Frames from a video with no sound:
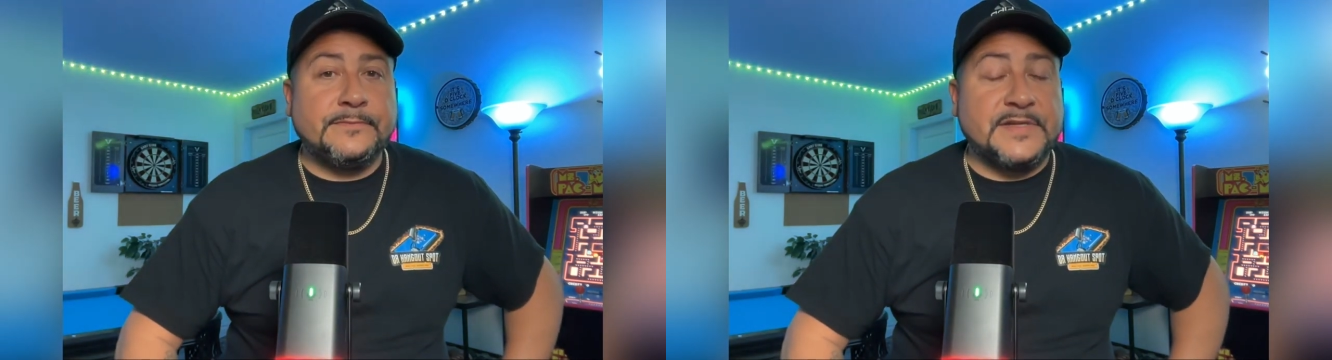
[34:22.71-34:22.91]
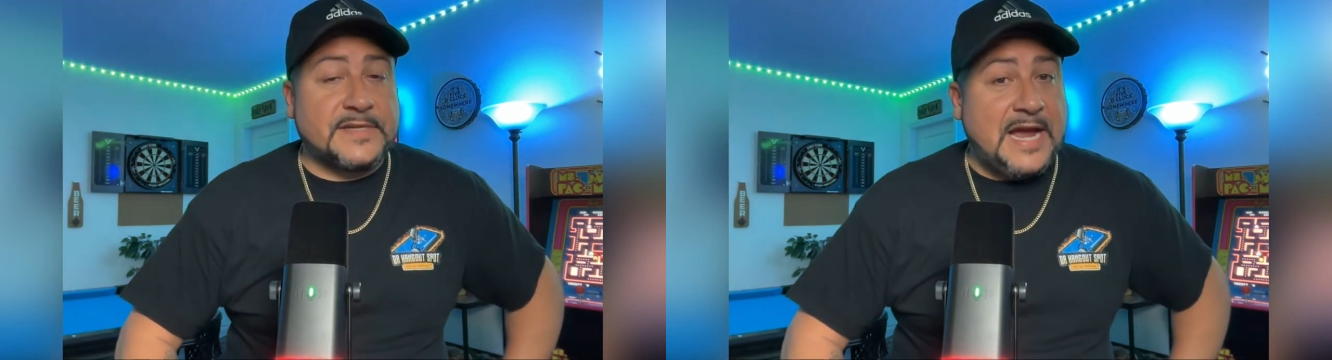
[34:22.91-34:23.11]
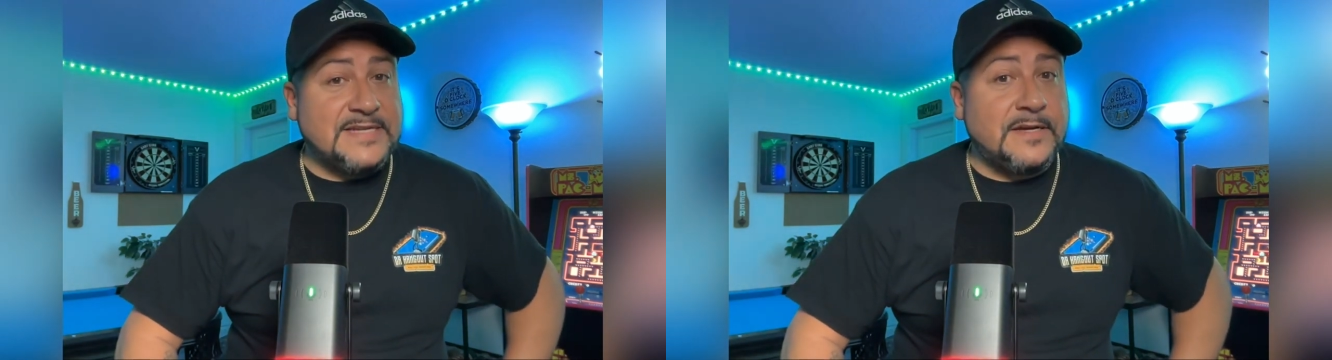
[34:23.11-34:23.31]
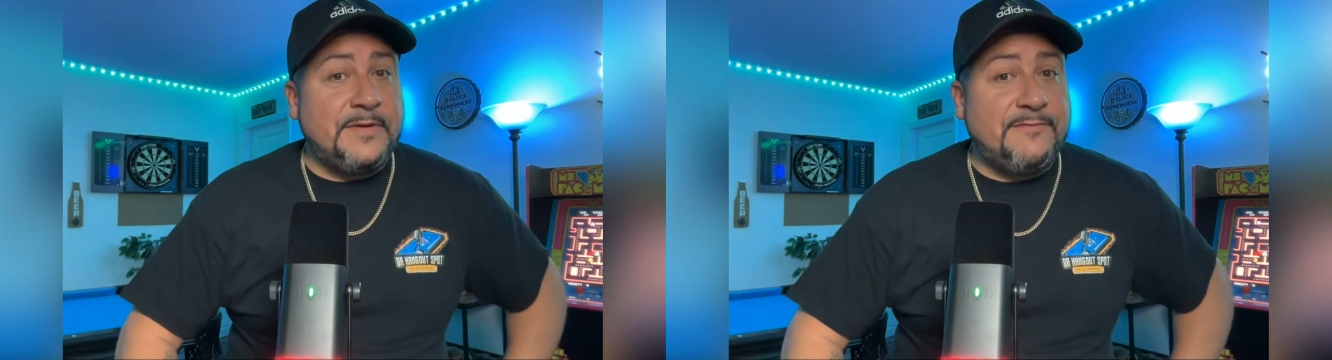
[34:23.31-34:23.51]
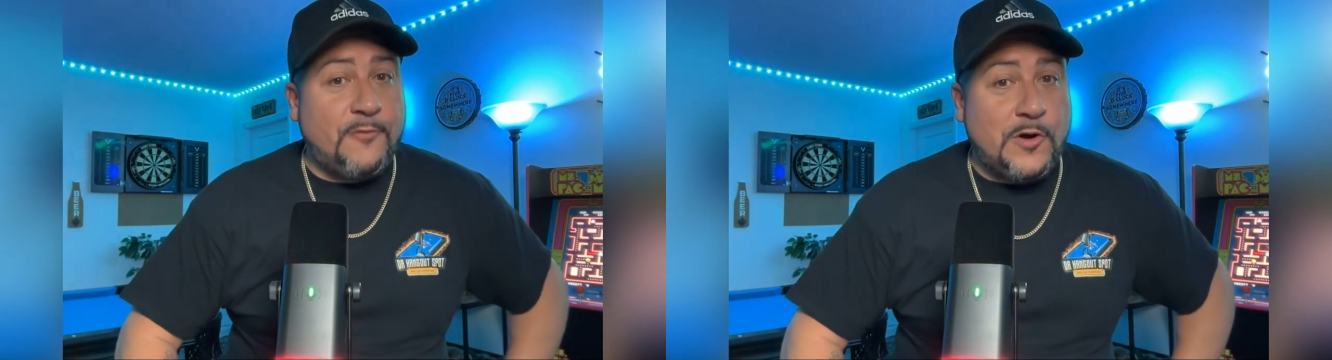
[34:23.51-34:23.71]
This guy's going to
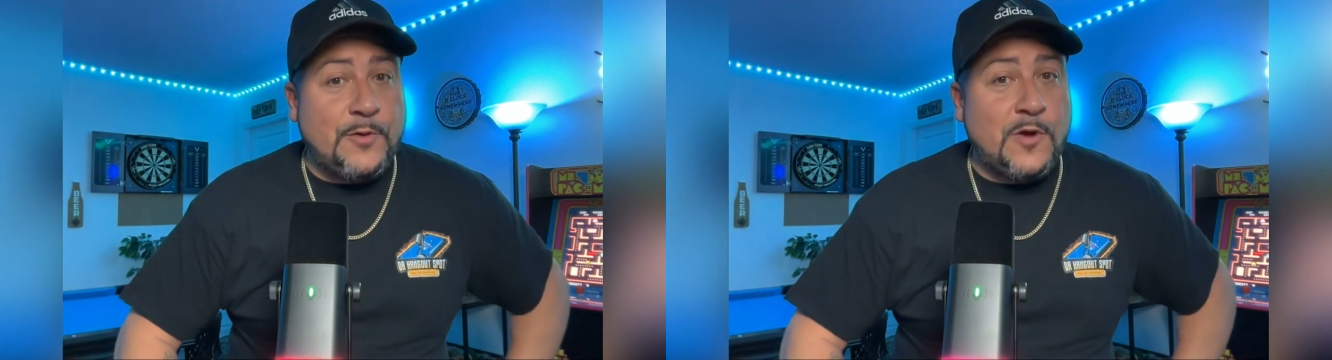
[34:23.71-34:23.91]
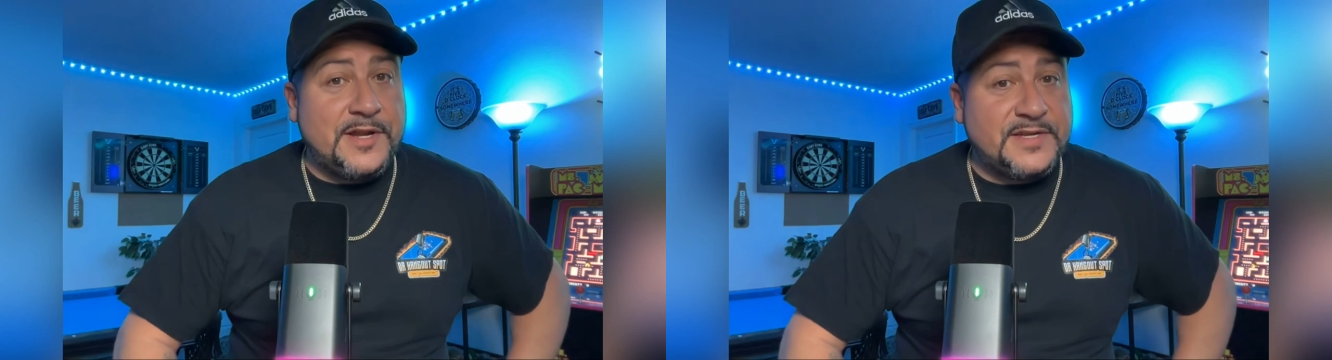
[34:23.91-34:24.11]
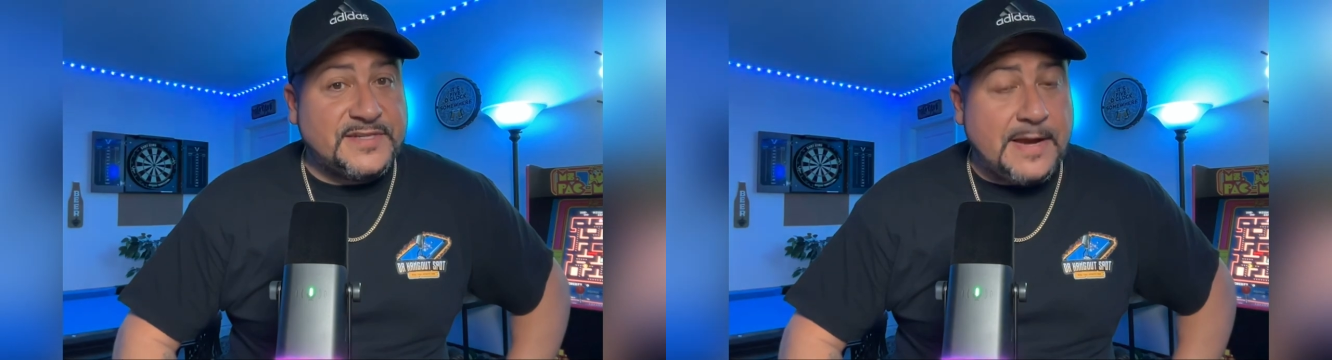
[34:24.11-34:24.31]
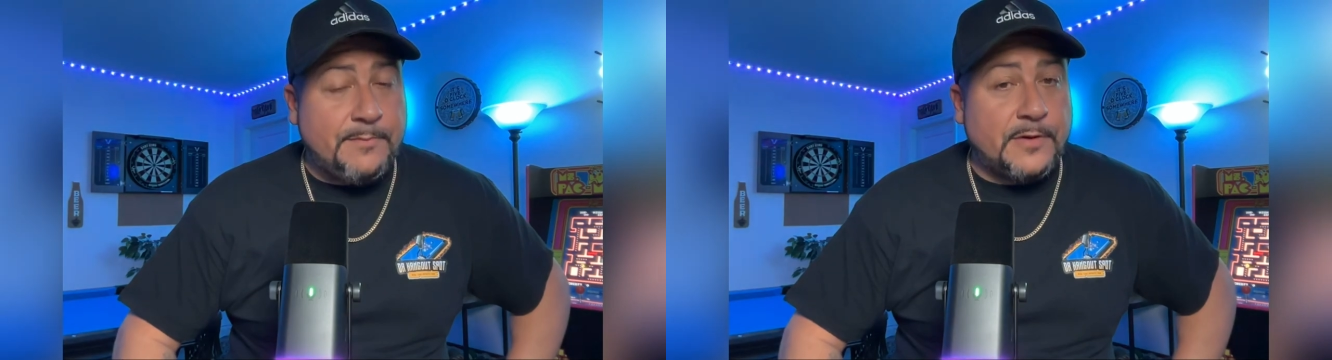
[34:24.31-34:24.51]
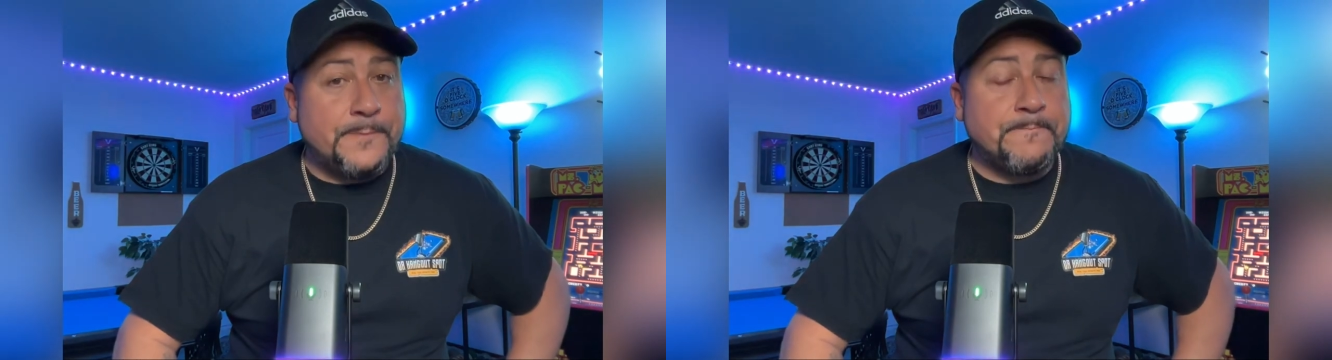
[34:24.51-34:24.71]
be 41 in
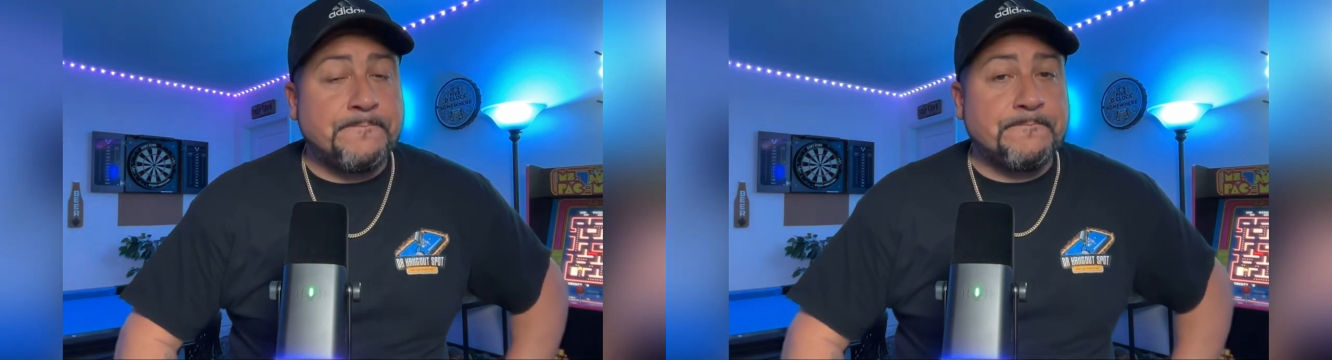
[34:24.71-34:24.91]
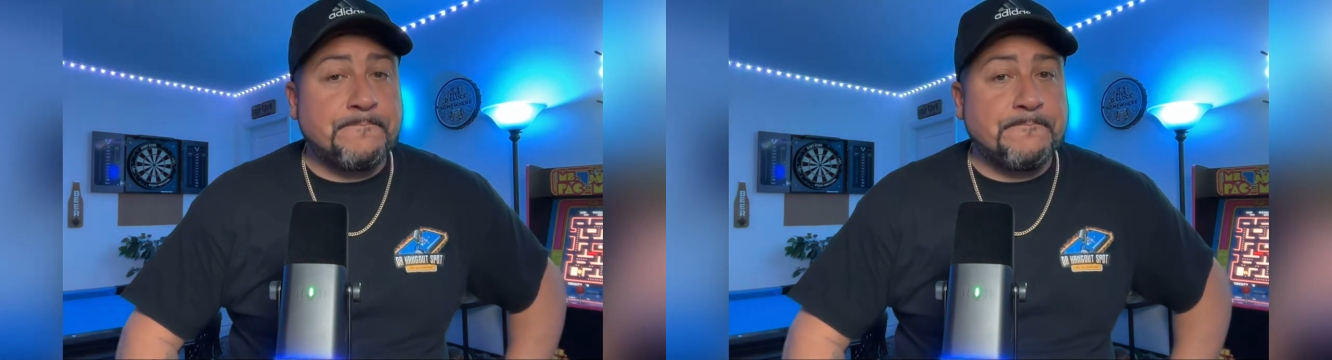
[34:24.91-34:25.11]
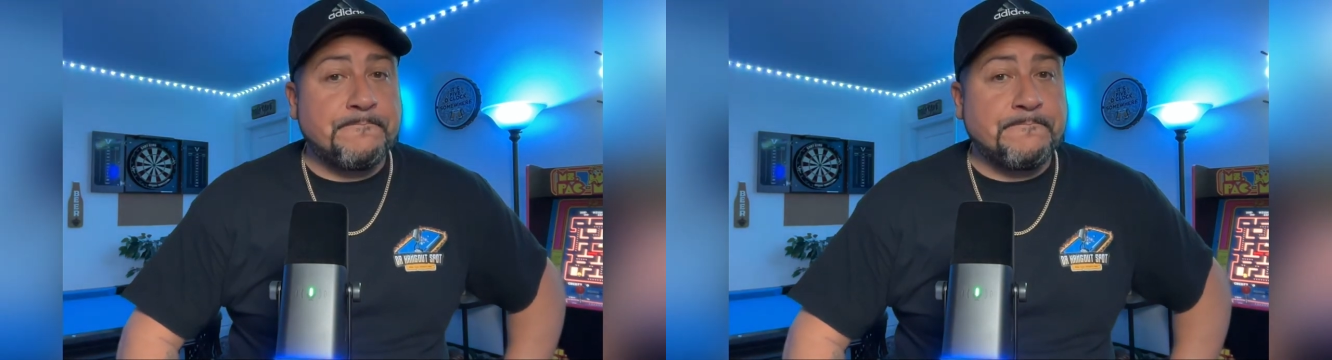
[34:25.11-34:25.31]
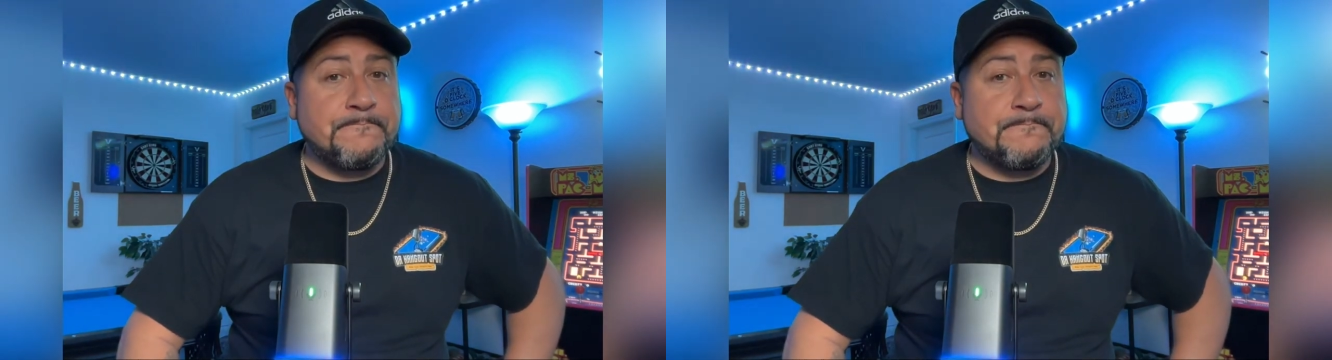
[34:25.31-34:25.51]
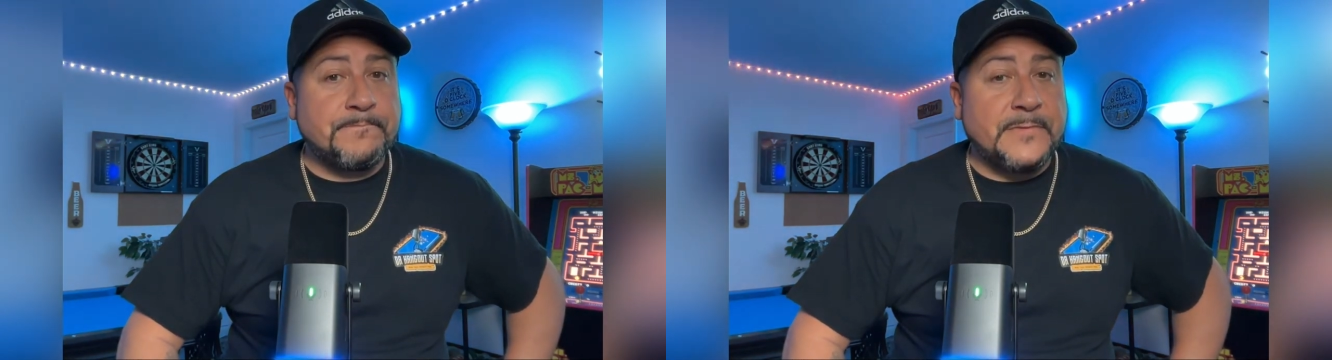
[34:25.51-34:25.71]
December.
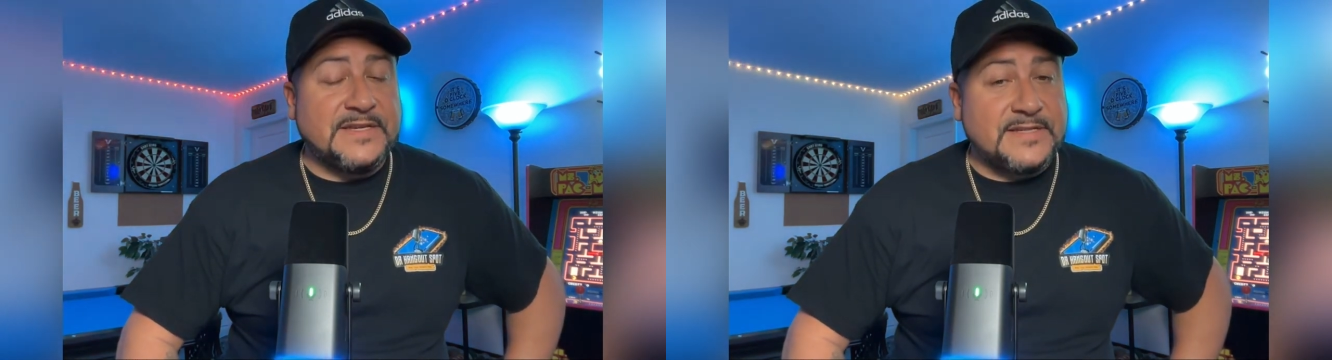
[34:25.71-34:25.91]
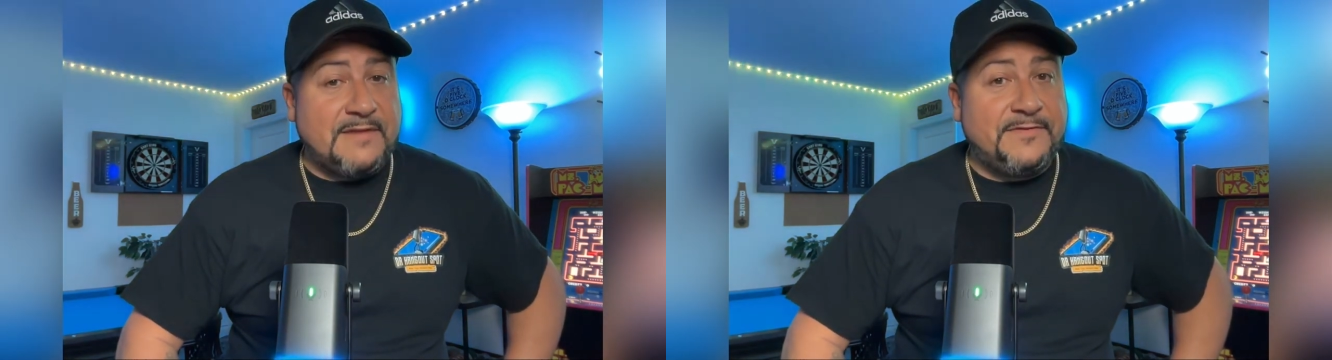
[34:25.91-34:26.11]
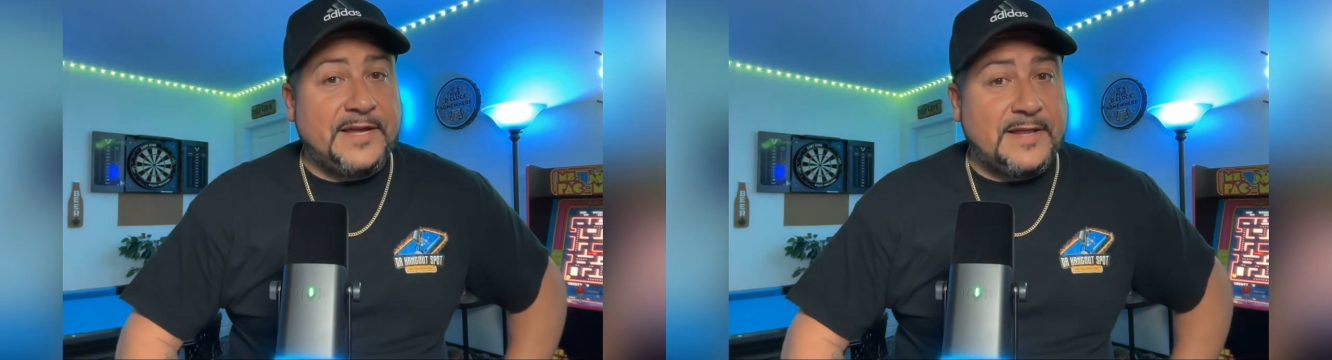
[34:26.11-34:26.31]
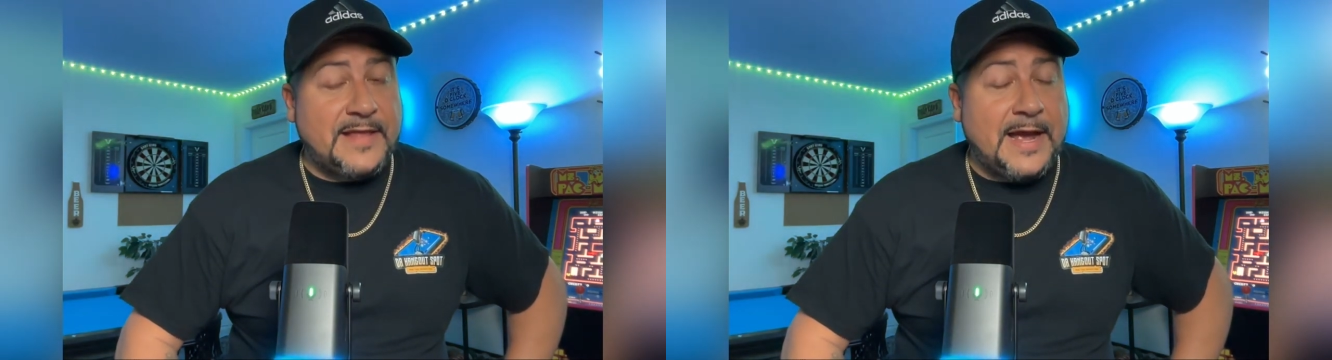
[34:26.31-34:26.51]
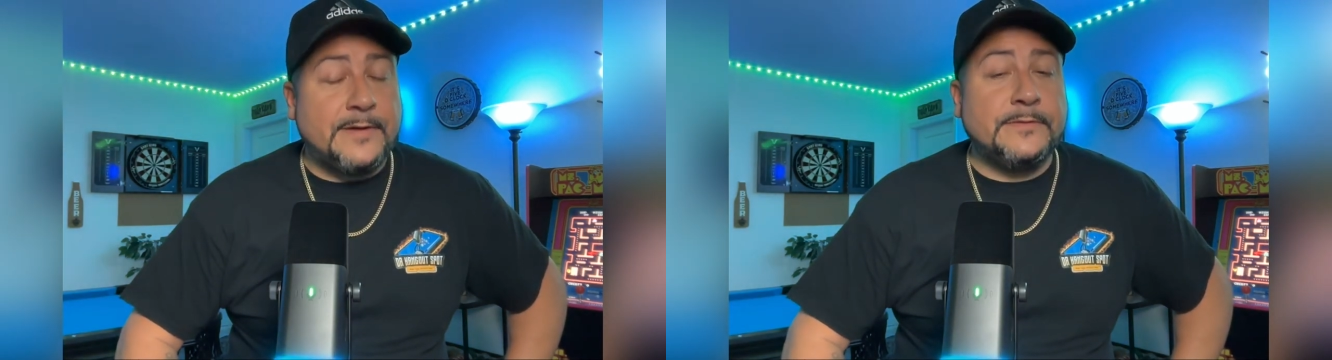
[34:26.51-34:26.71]
Let's not forget
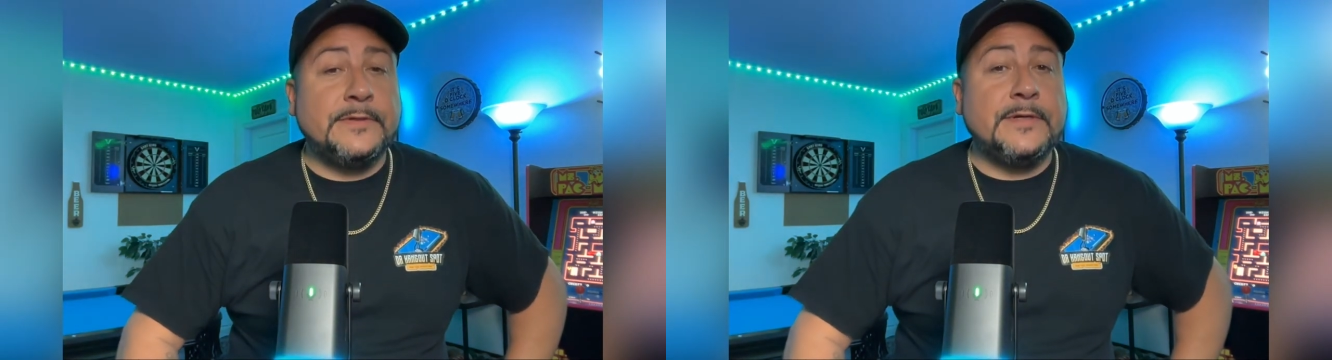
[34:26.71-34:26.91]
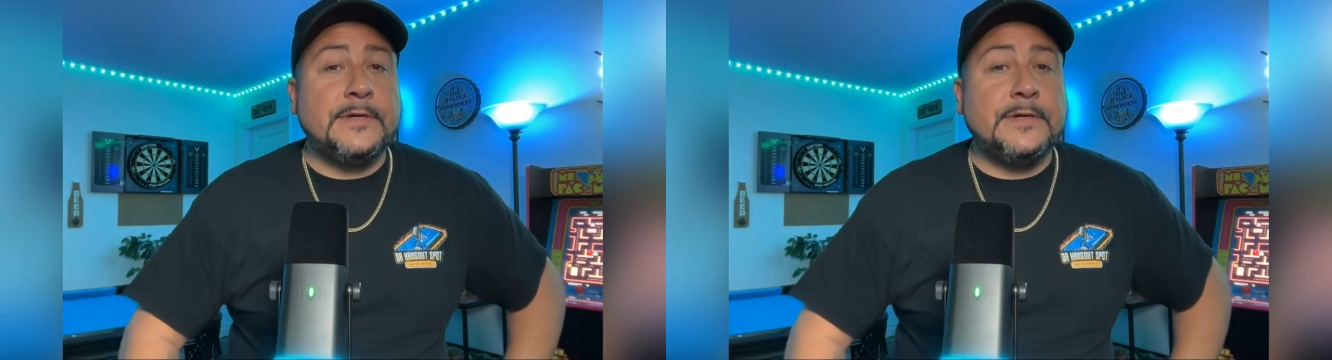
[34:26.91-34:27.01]
that.